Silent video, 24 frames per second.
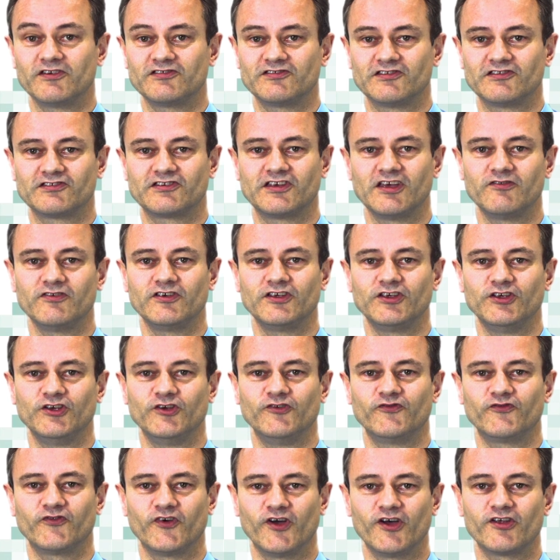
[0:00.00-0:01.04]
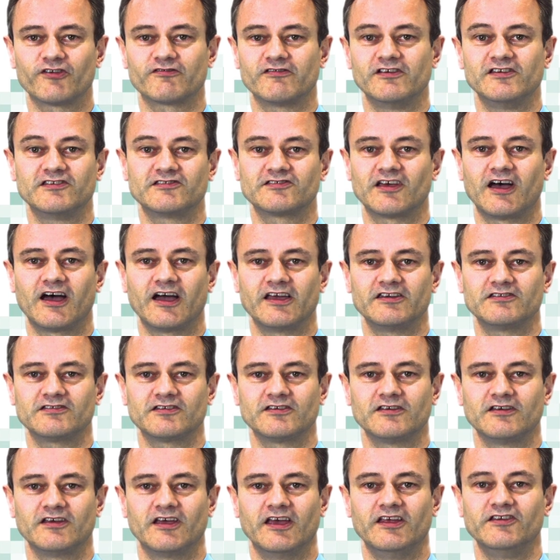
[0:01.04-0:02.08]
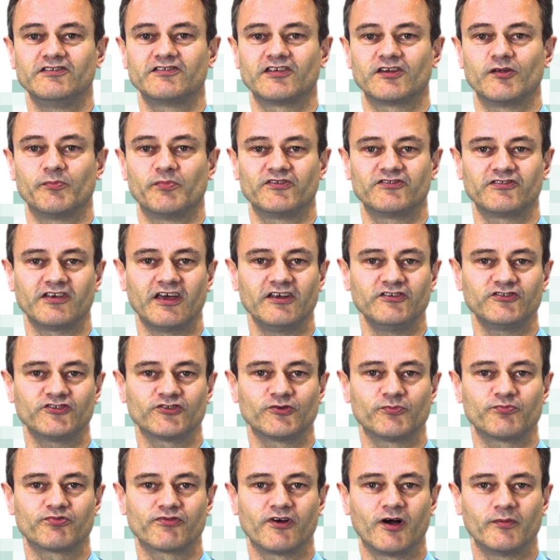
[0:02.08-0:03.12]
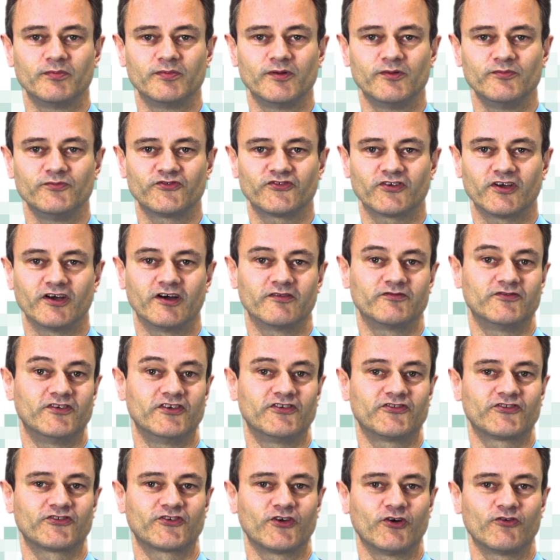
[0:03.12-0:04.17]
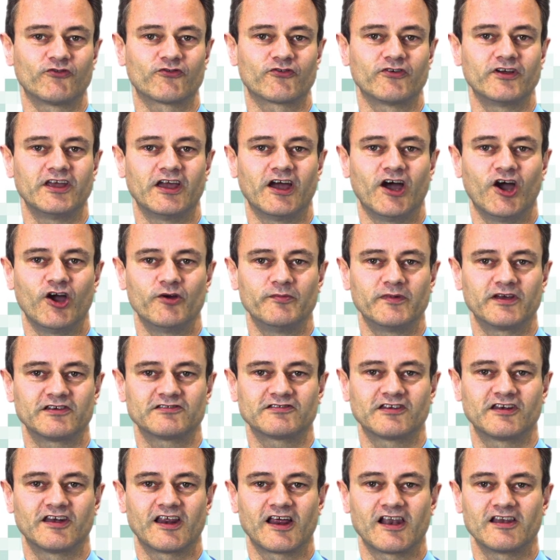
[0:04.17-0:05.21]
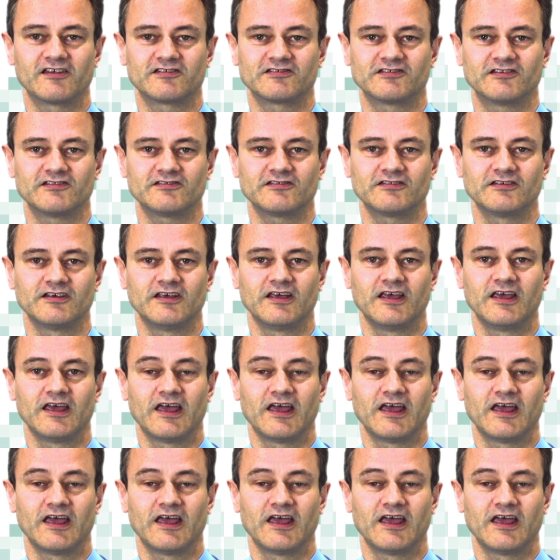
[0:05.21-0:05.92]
this is giving you further insight into the potential problems of Discovery Omics Analysis